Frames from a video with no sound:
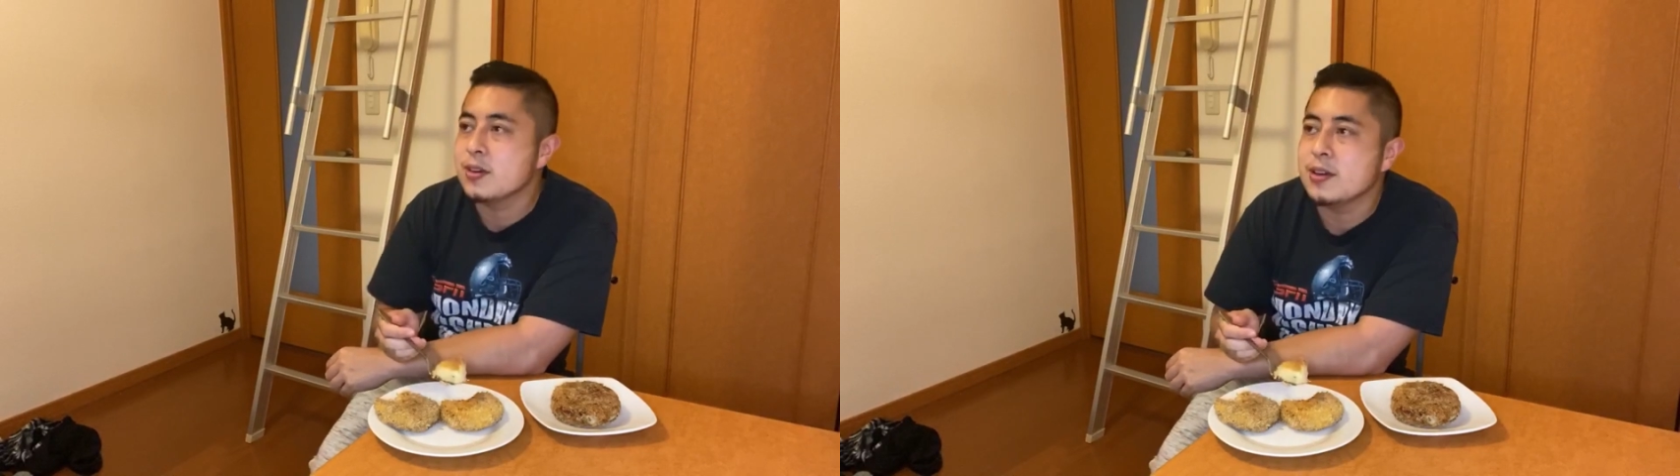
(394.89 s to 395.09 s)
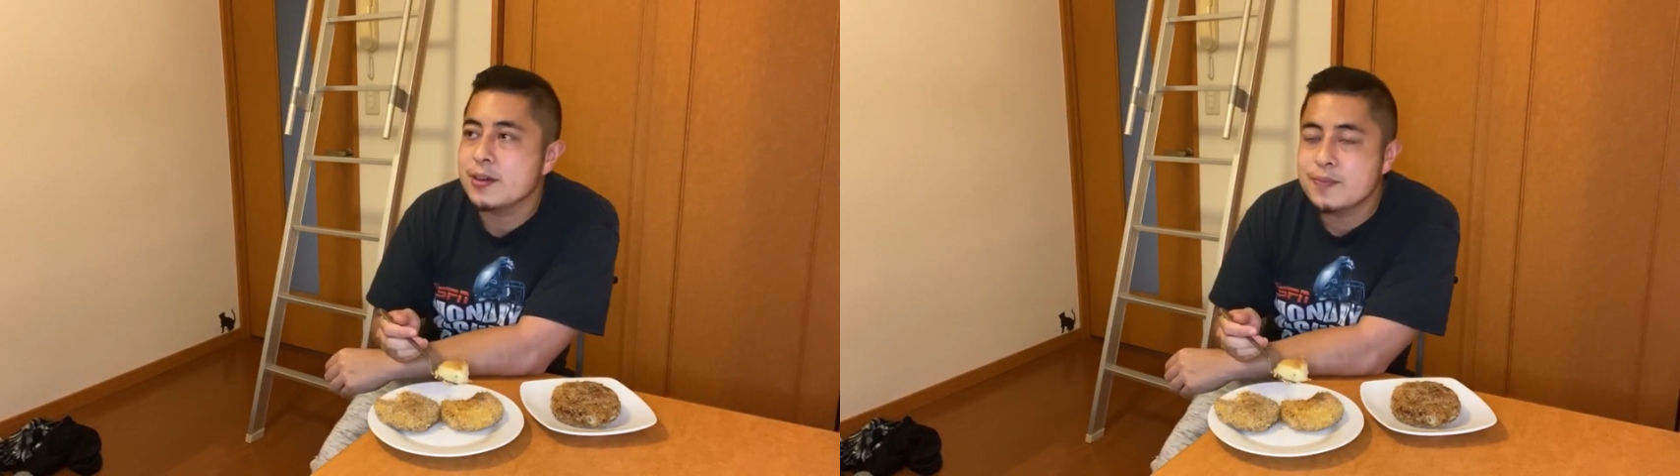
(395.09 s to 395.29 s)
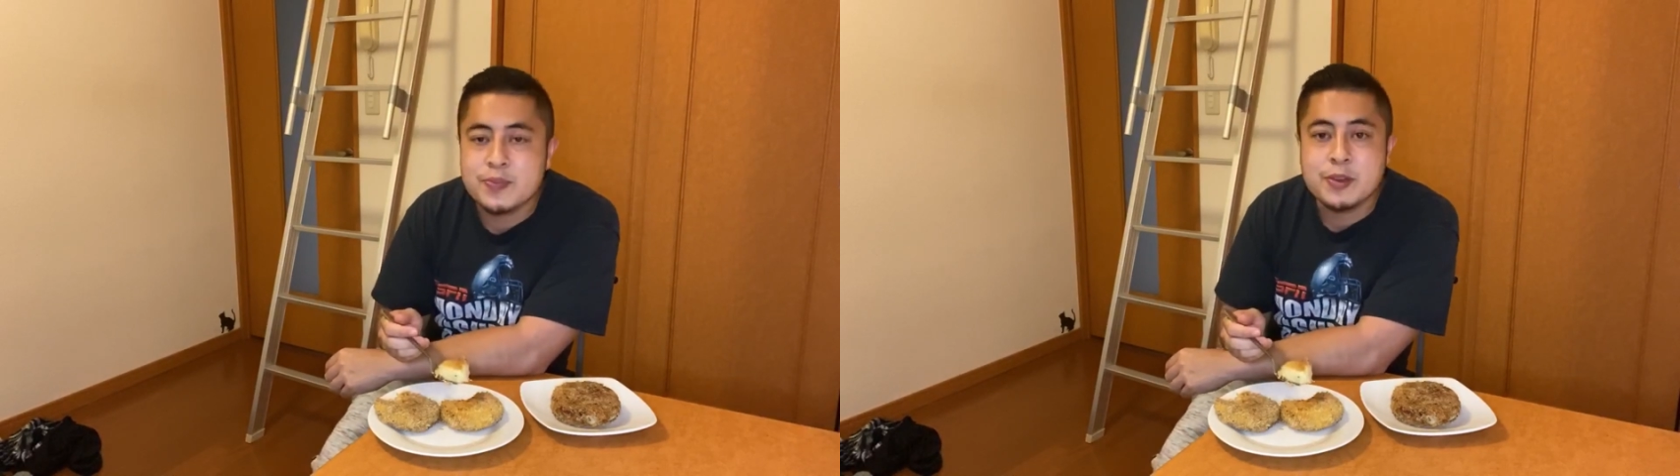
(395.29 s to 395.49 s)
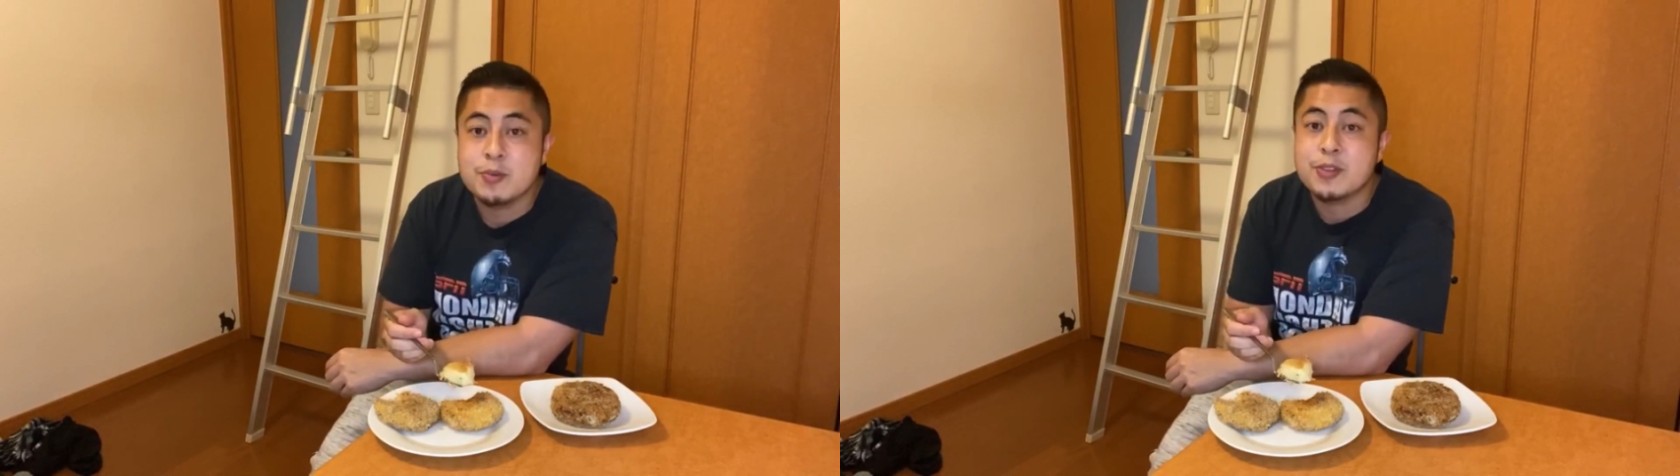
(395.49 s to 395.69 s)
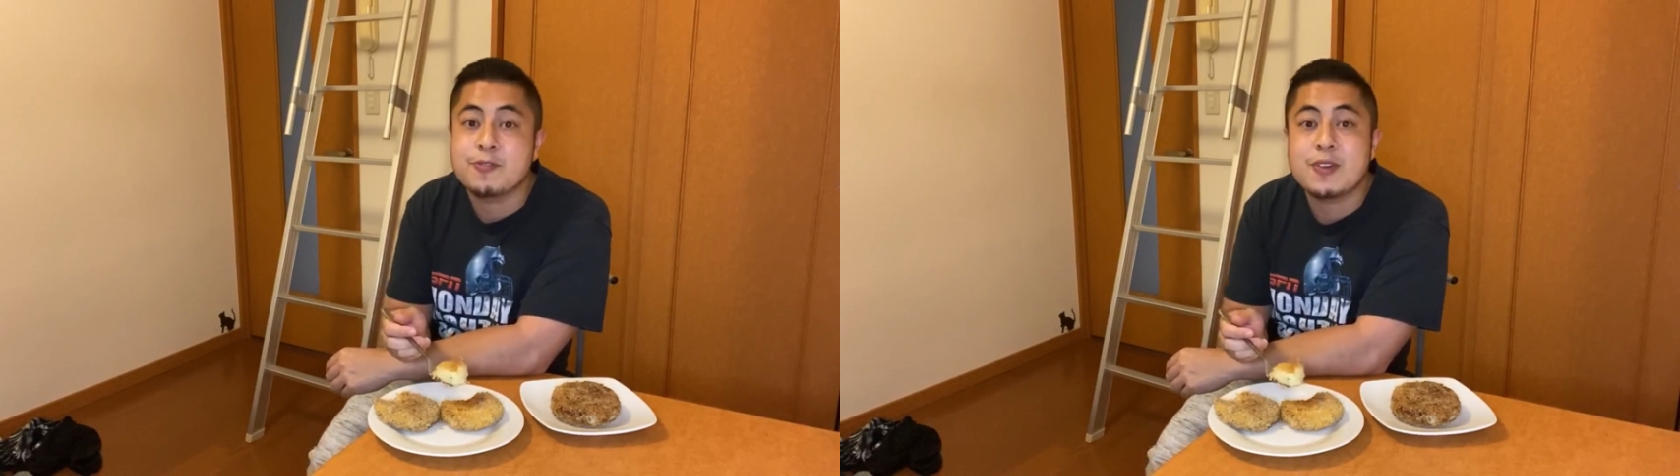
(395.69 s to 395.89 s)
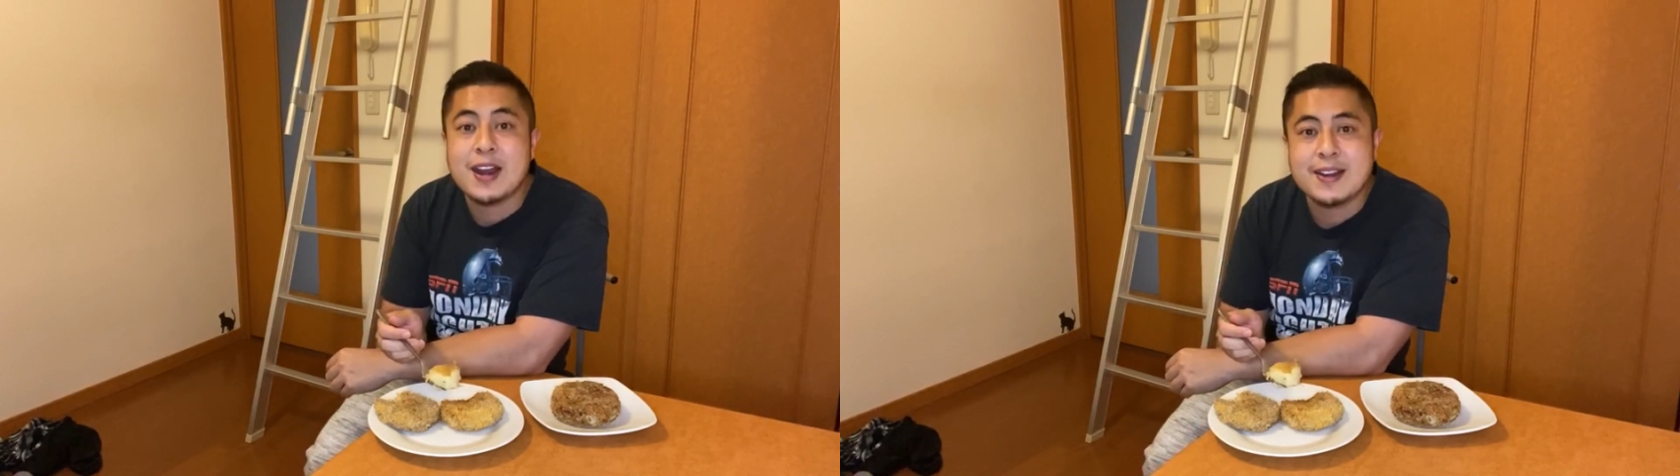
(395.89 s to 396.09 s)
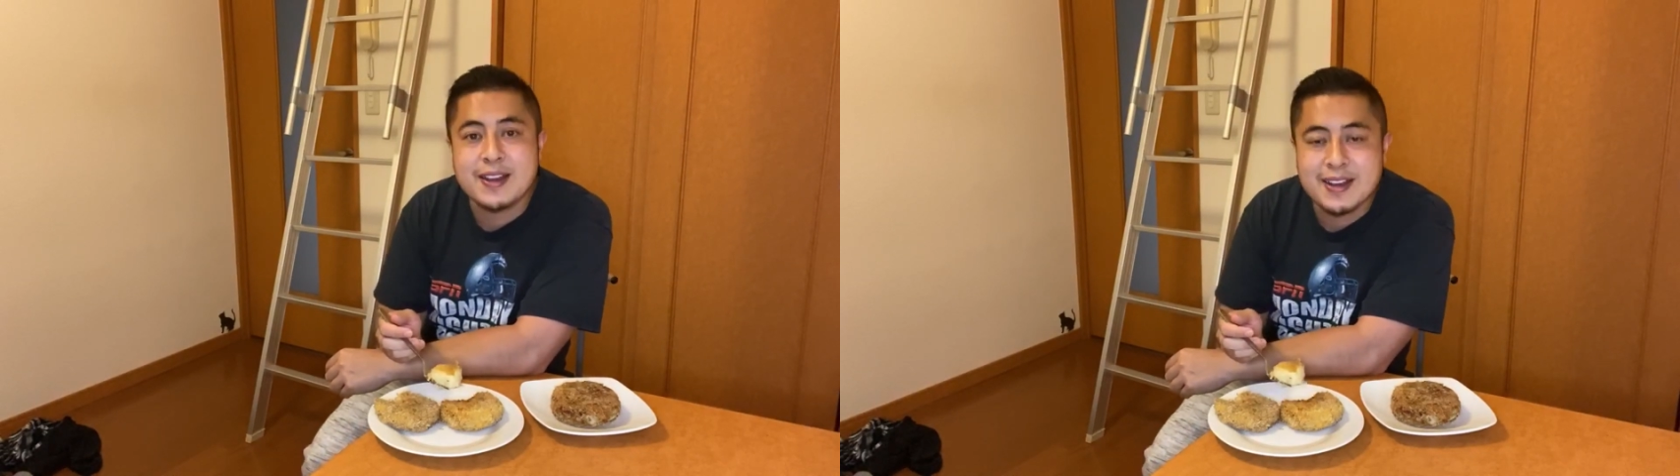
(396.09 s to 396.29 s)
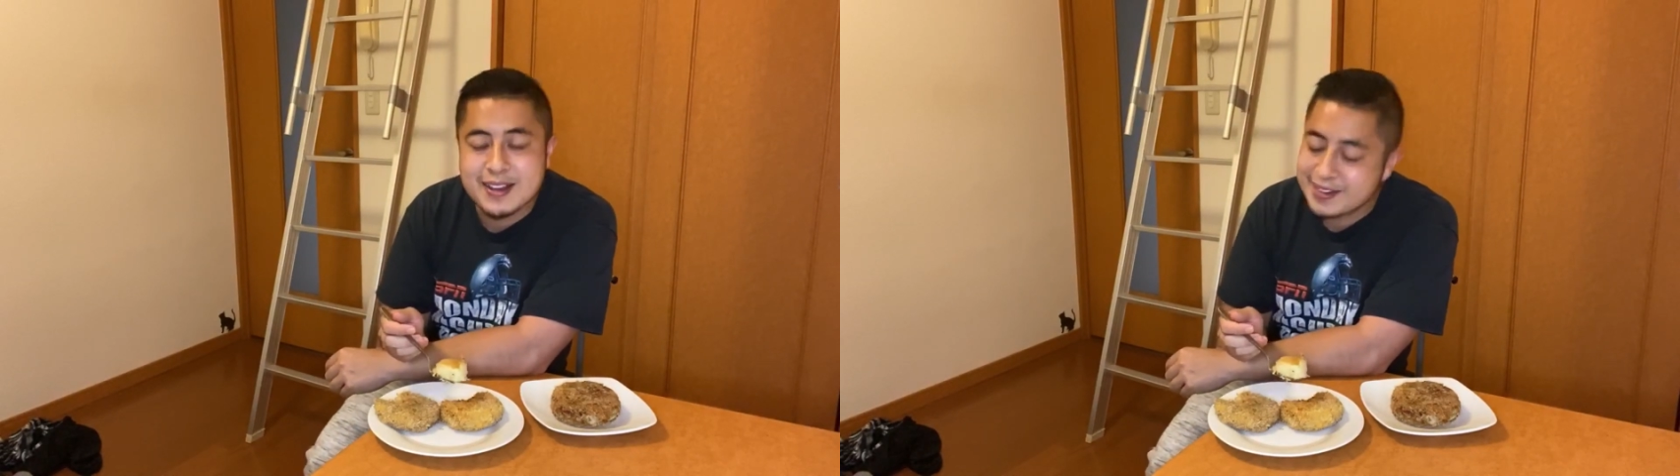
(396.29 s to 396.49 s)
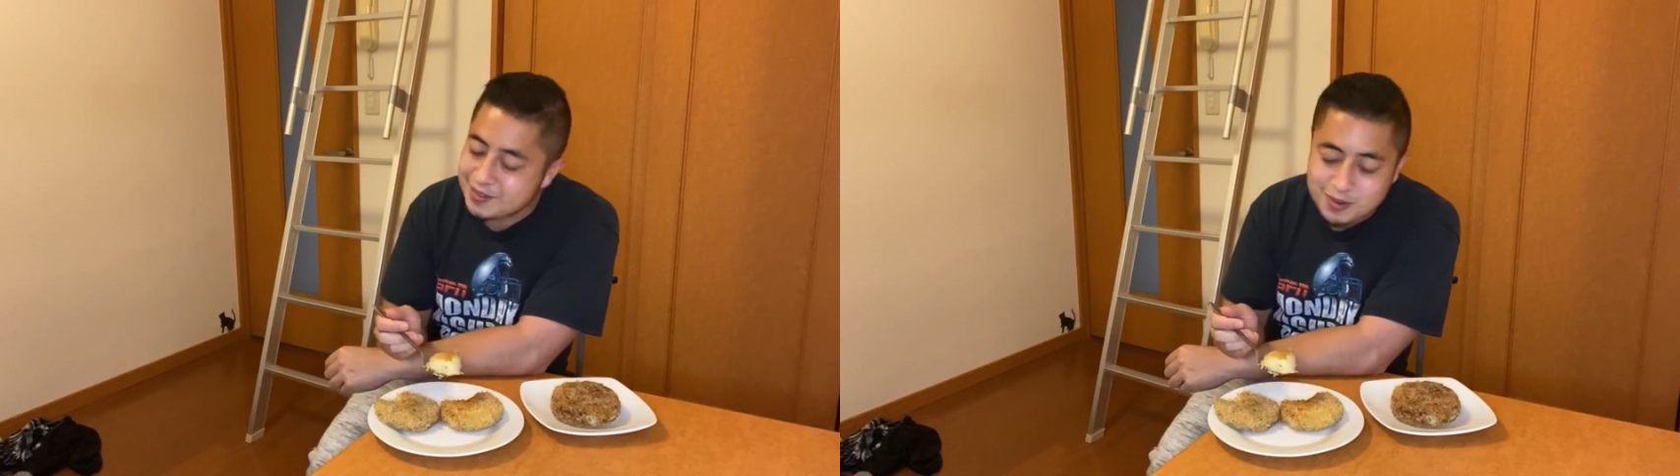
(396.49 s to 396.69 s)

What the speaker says: a fried egg.